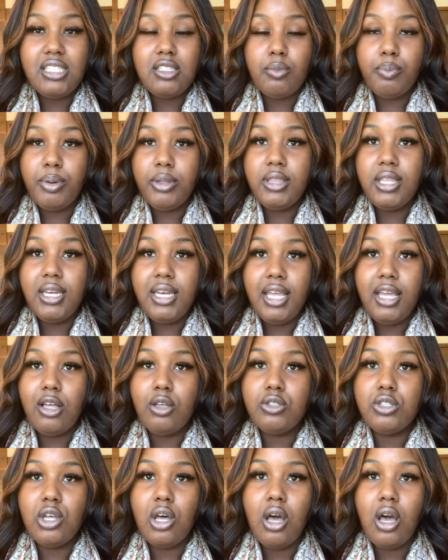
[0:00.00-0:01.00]
to put the
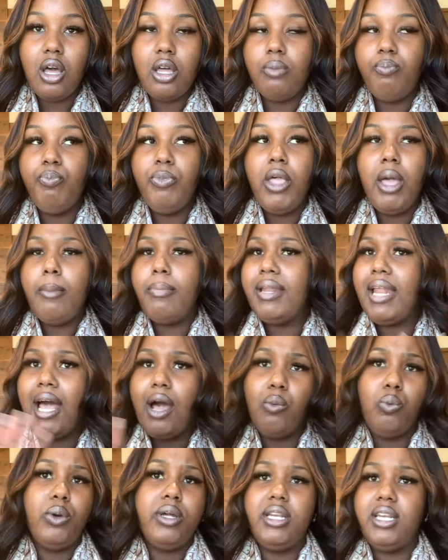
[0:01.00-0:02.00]
nails on, but I
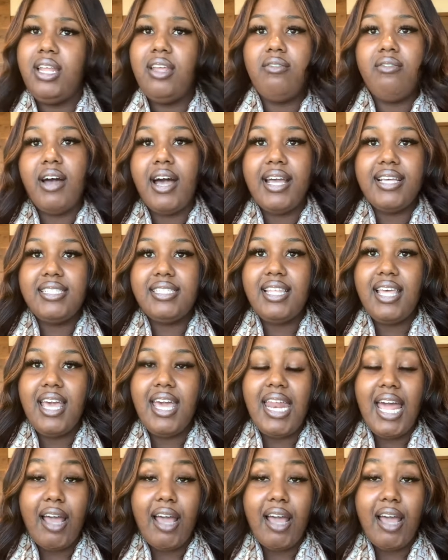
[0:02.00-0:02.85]
wouldn't advise that.